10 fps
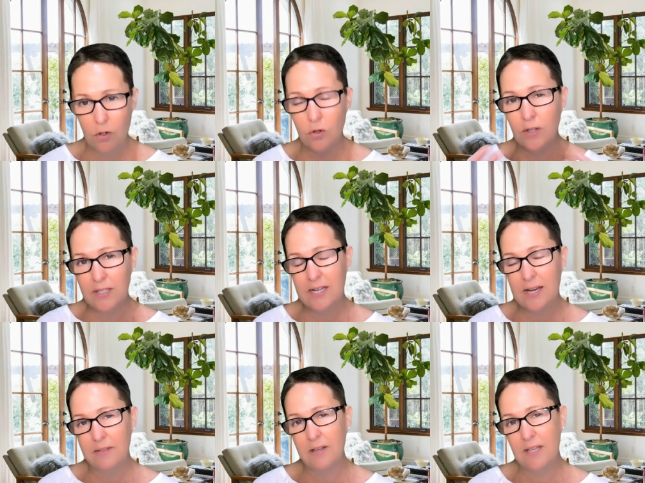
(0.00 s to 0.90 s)
all these
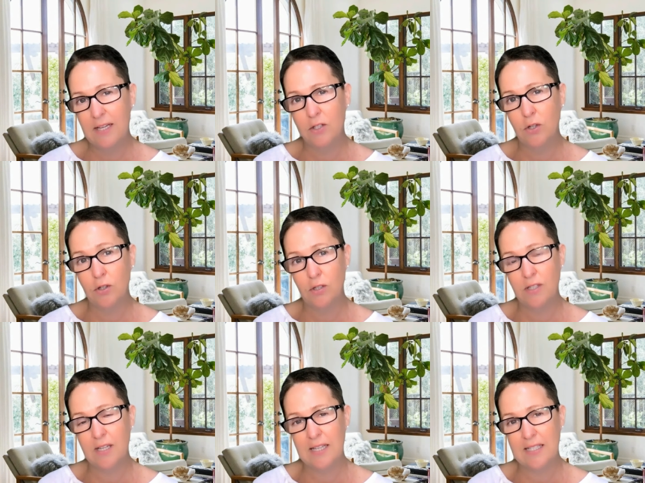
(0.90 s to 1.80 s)
types of things cause
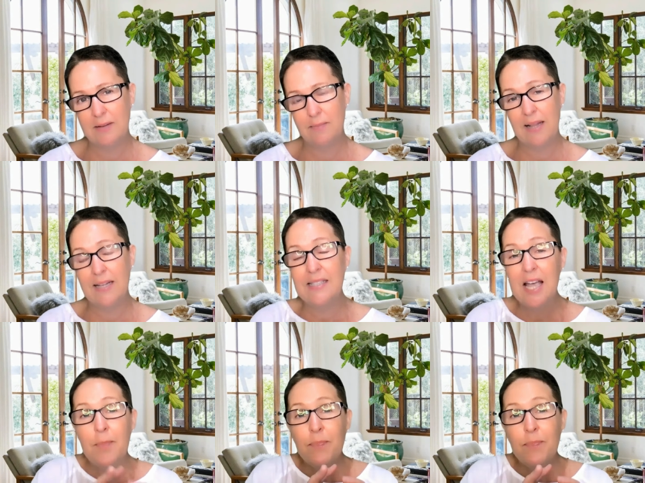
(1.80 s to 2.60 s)
this imbalance.